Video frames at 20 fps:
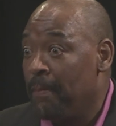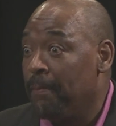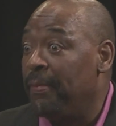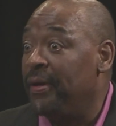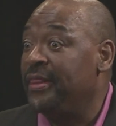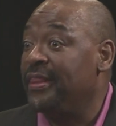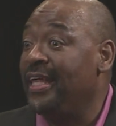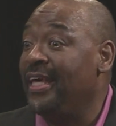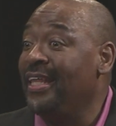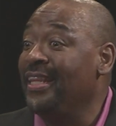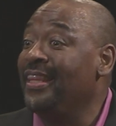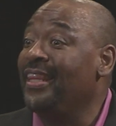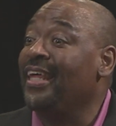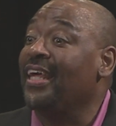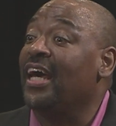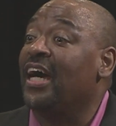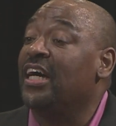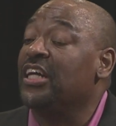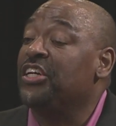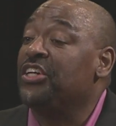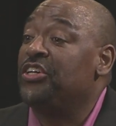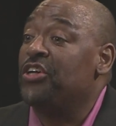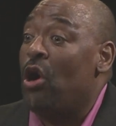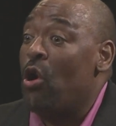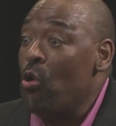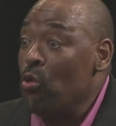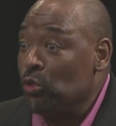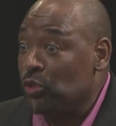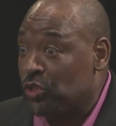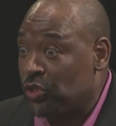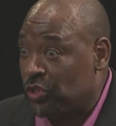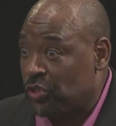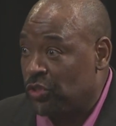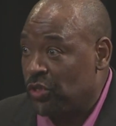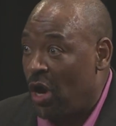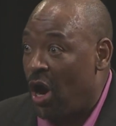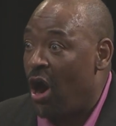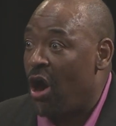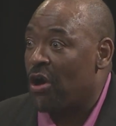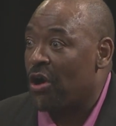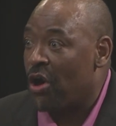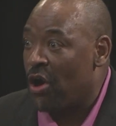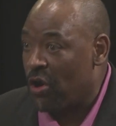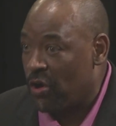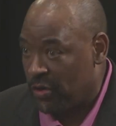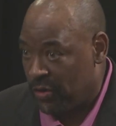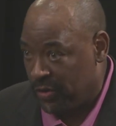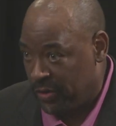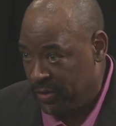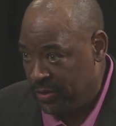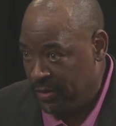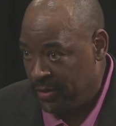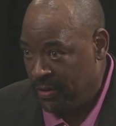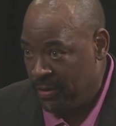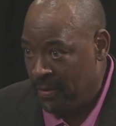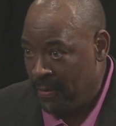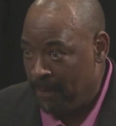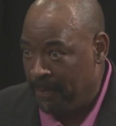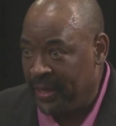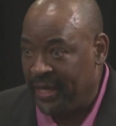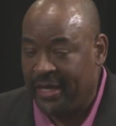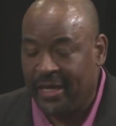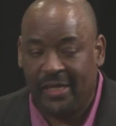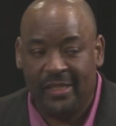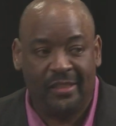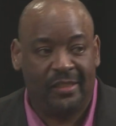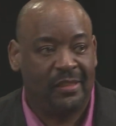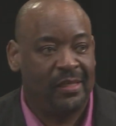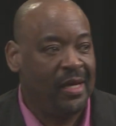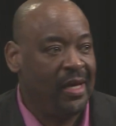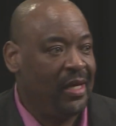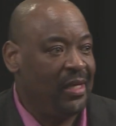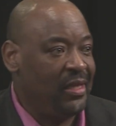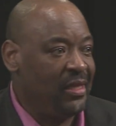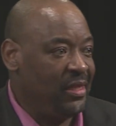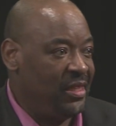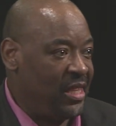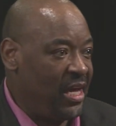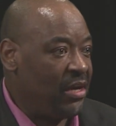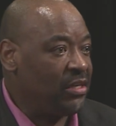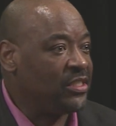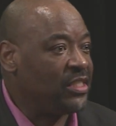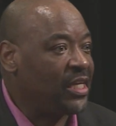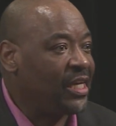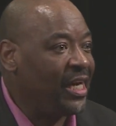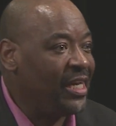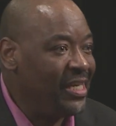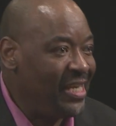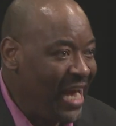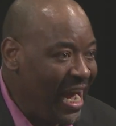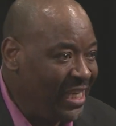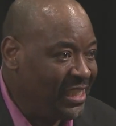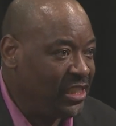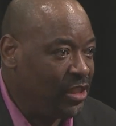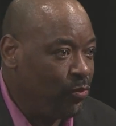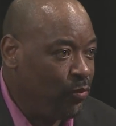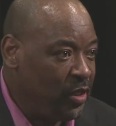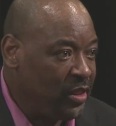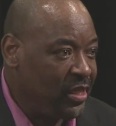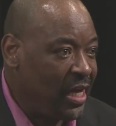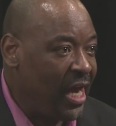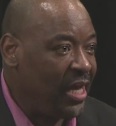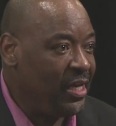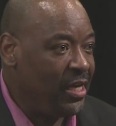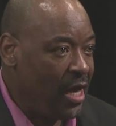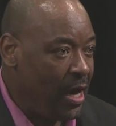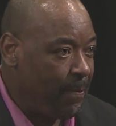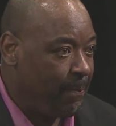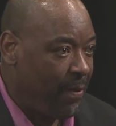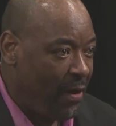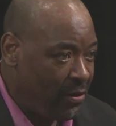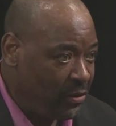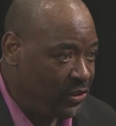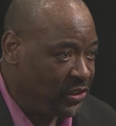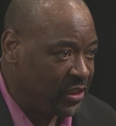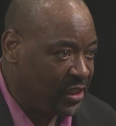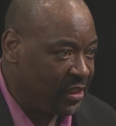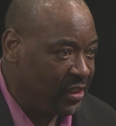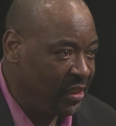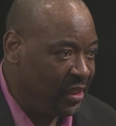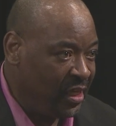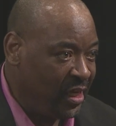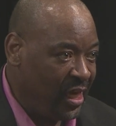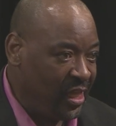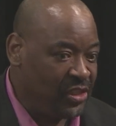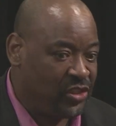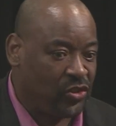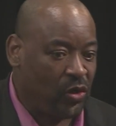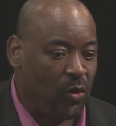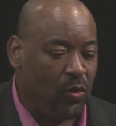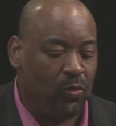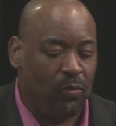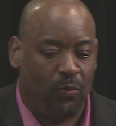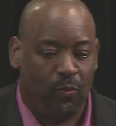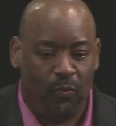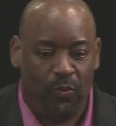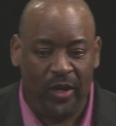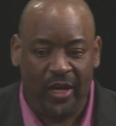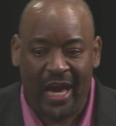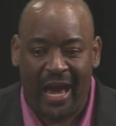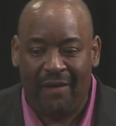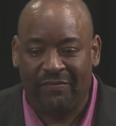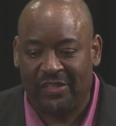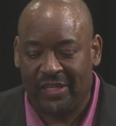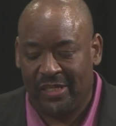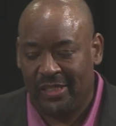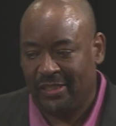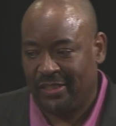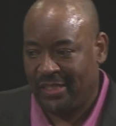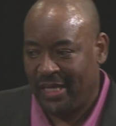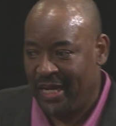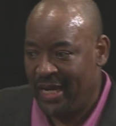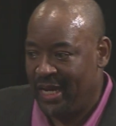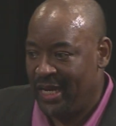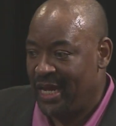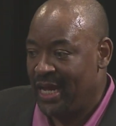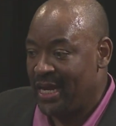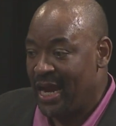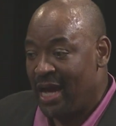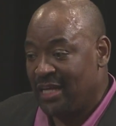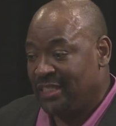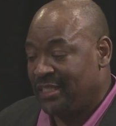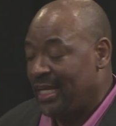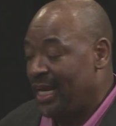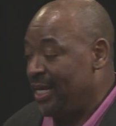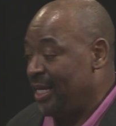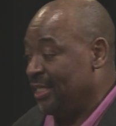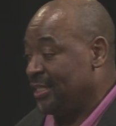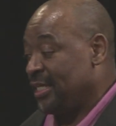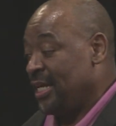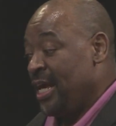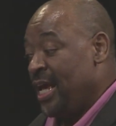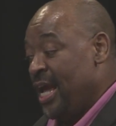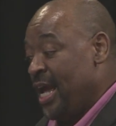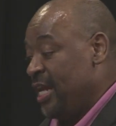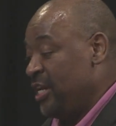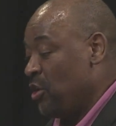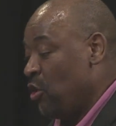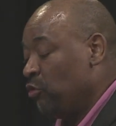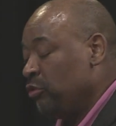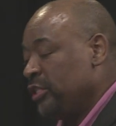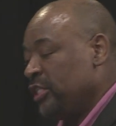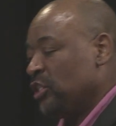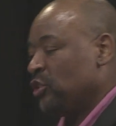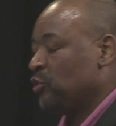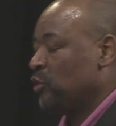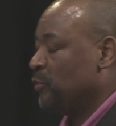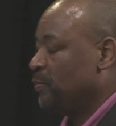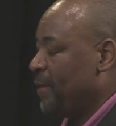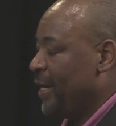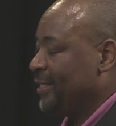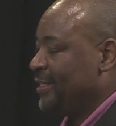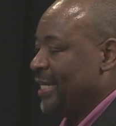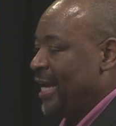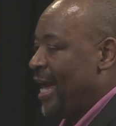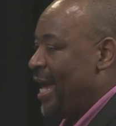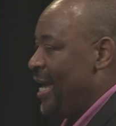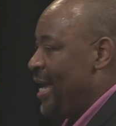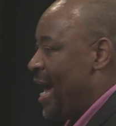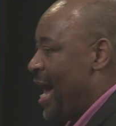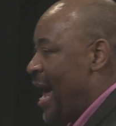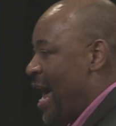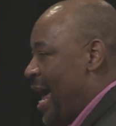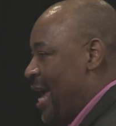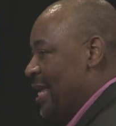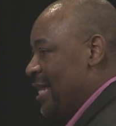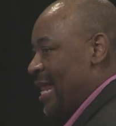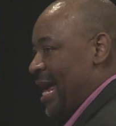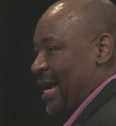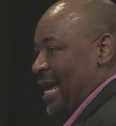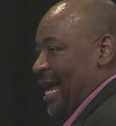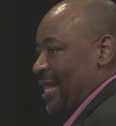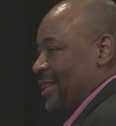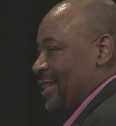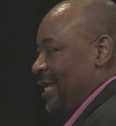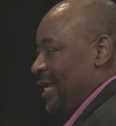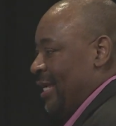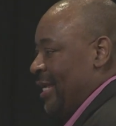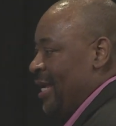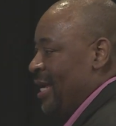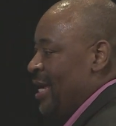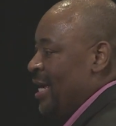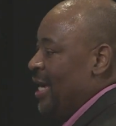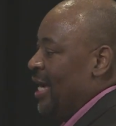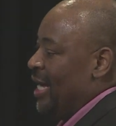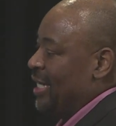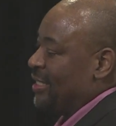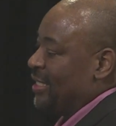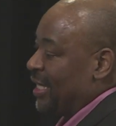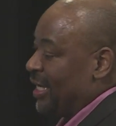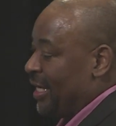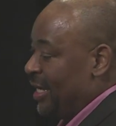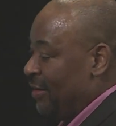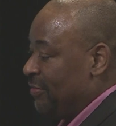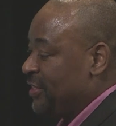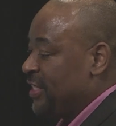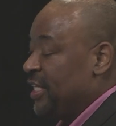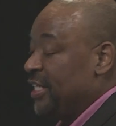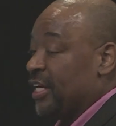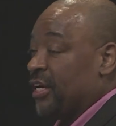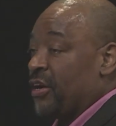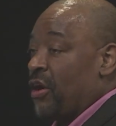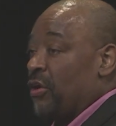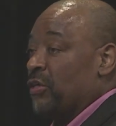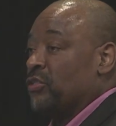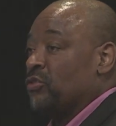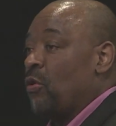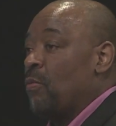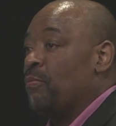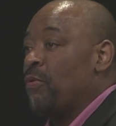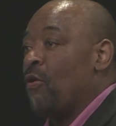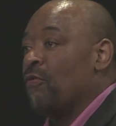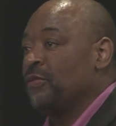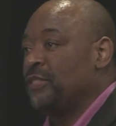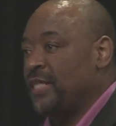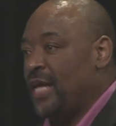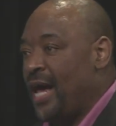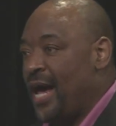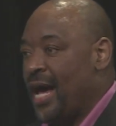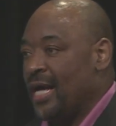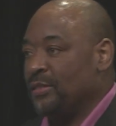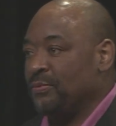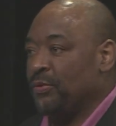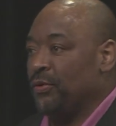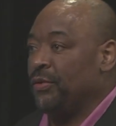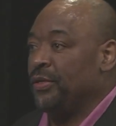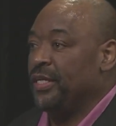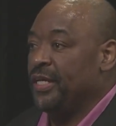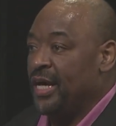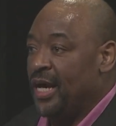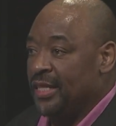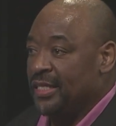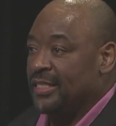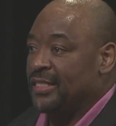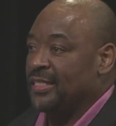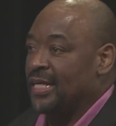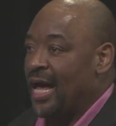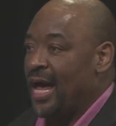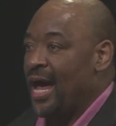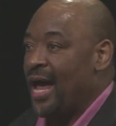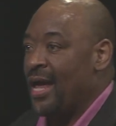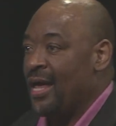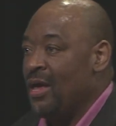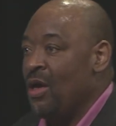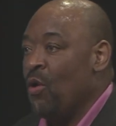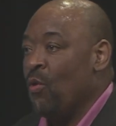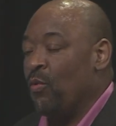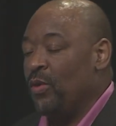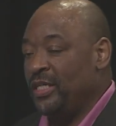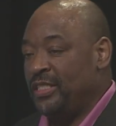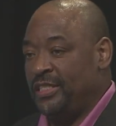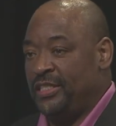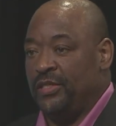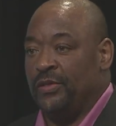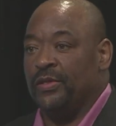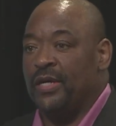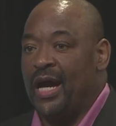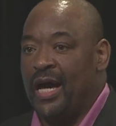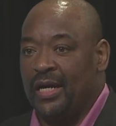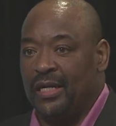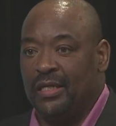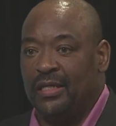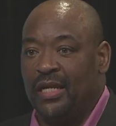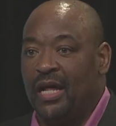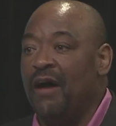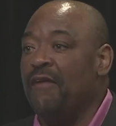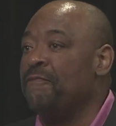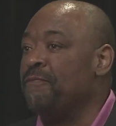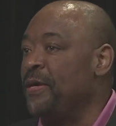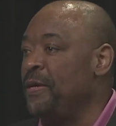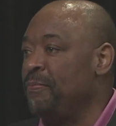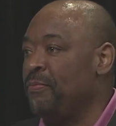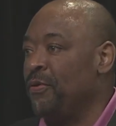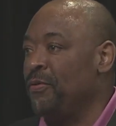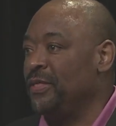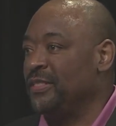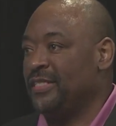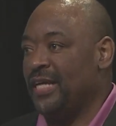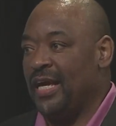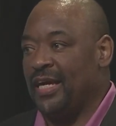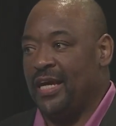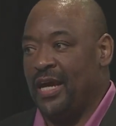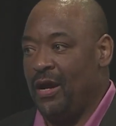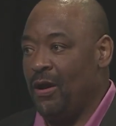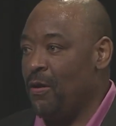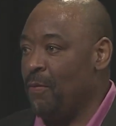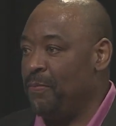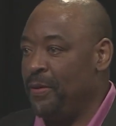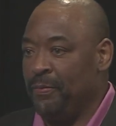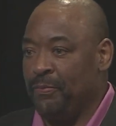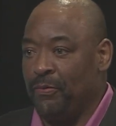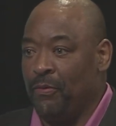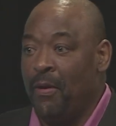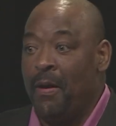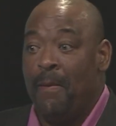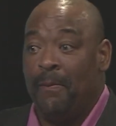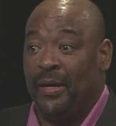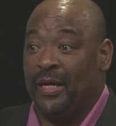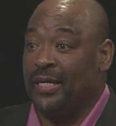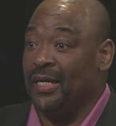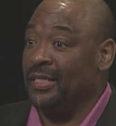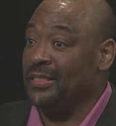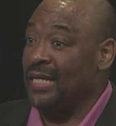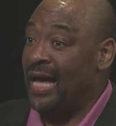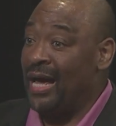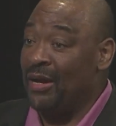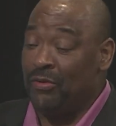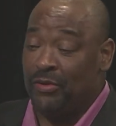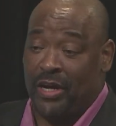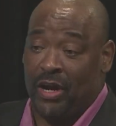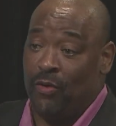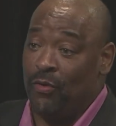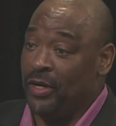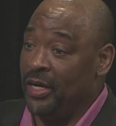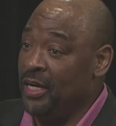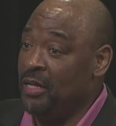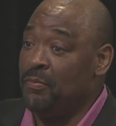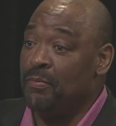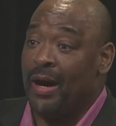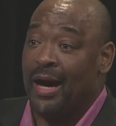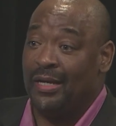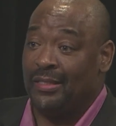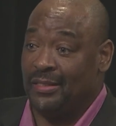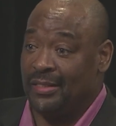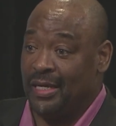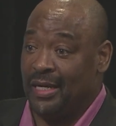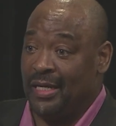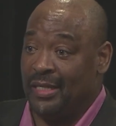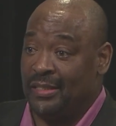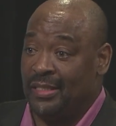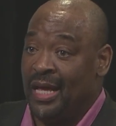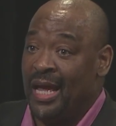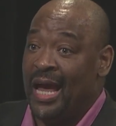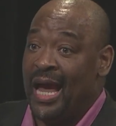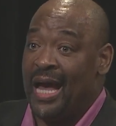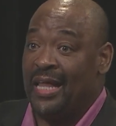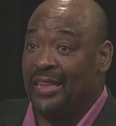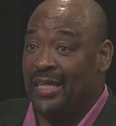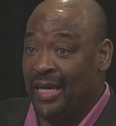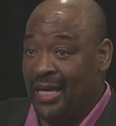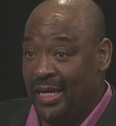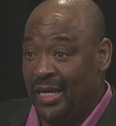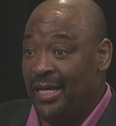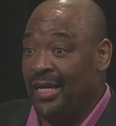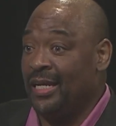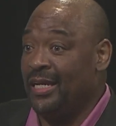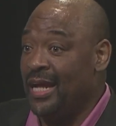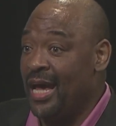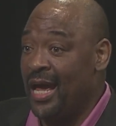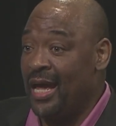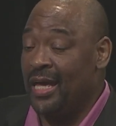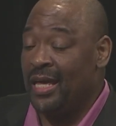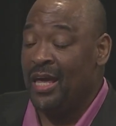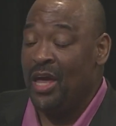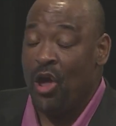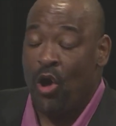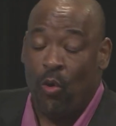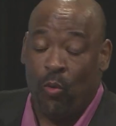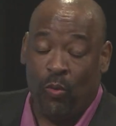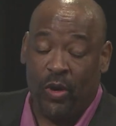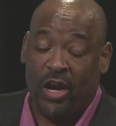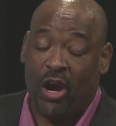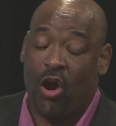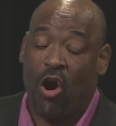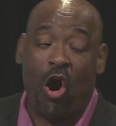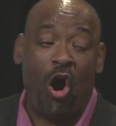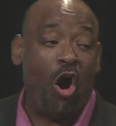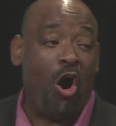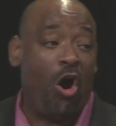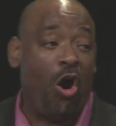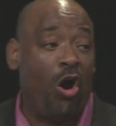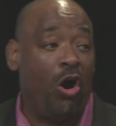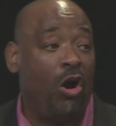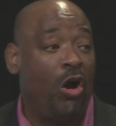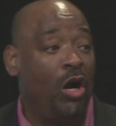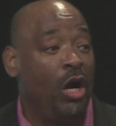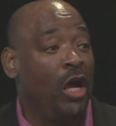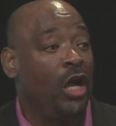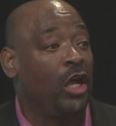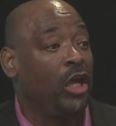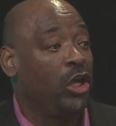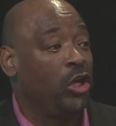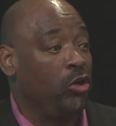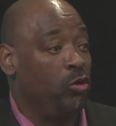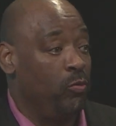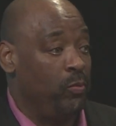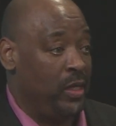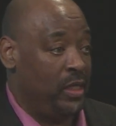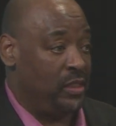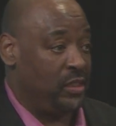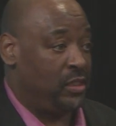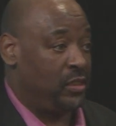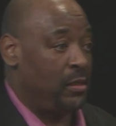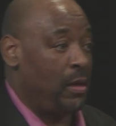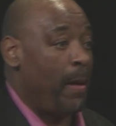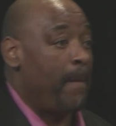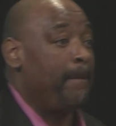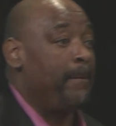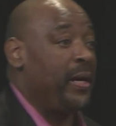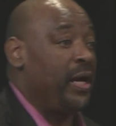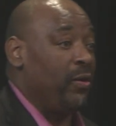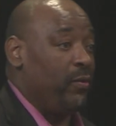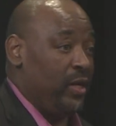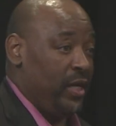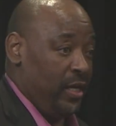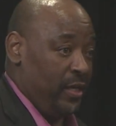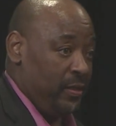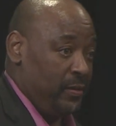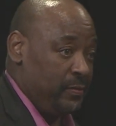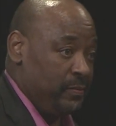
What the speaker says: but then the adults are hurt because there's a connection with that young person. And so we have to understand, and I say this in no disrespect to AI, like, I think it's a gift and a curse on both sides. But on the other side, we still got to love people and take care of people, because I don't care what anybody says. At the end of the day, we are all humans, period.